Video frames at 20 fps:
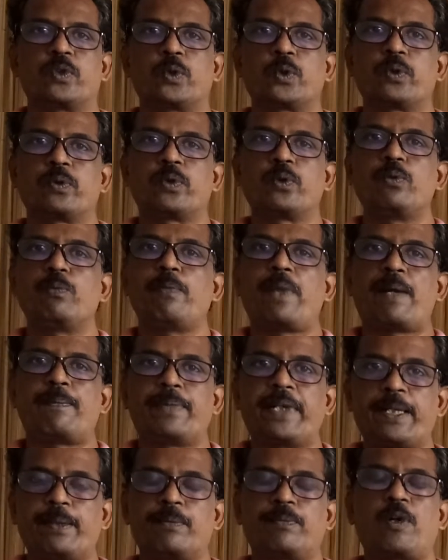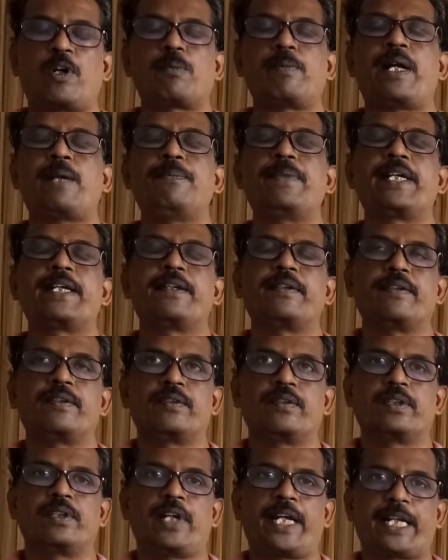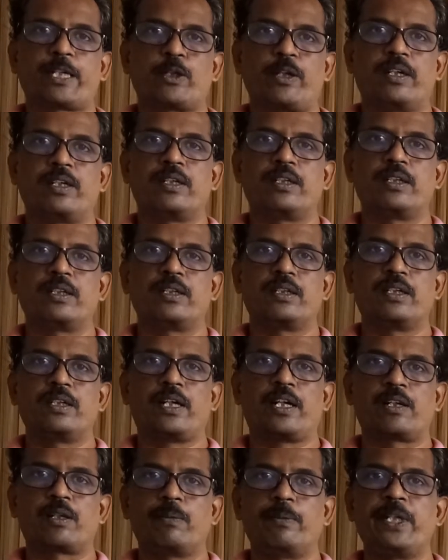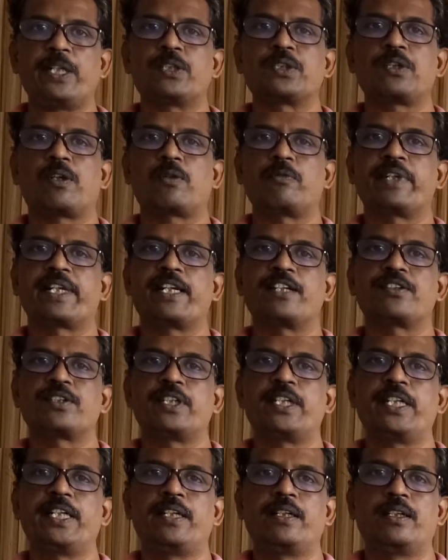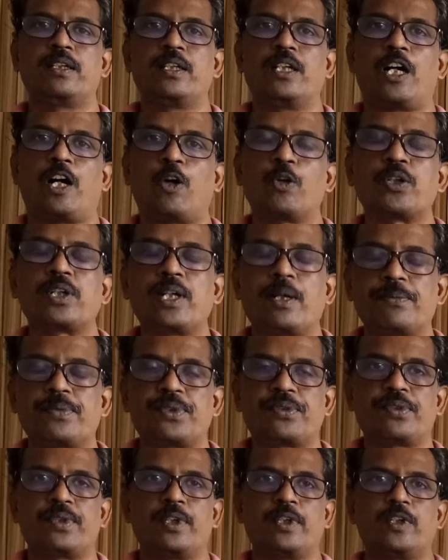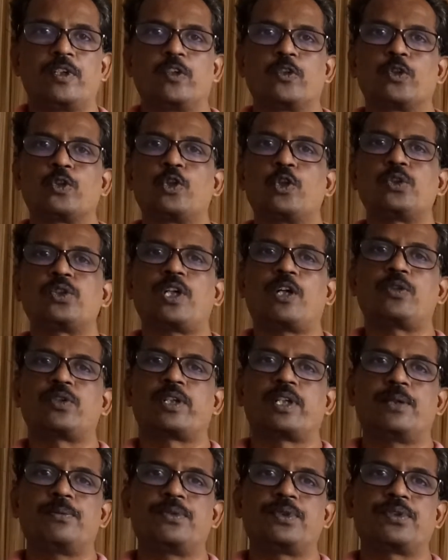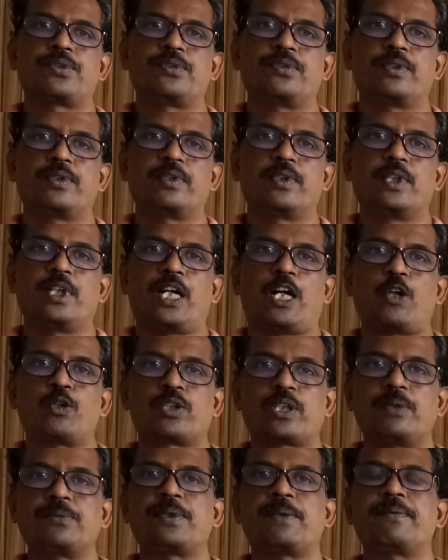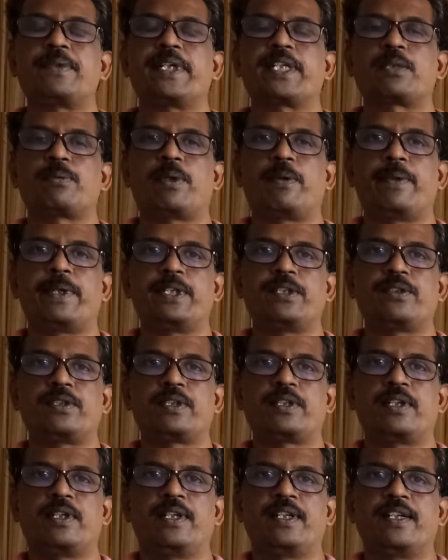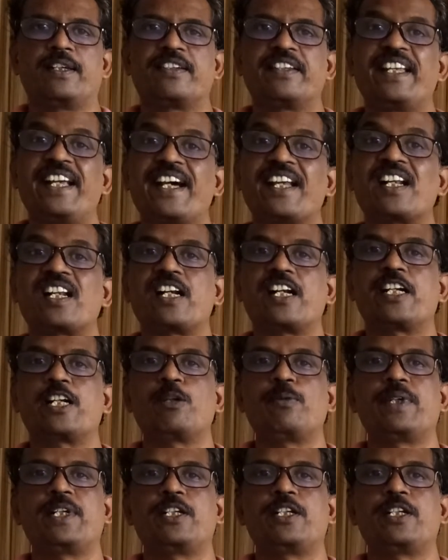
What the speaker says: to mapping the arguments, or we can say outcomes, those outcomes of the experiments, they are random in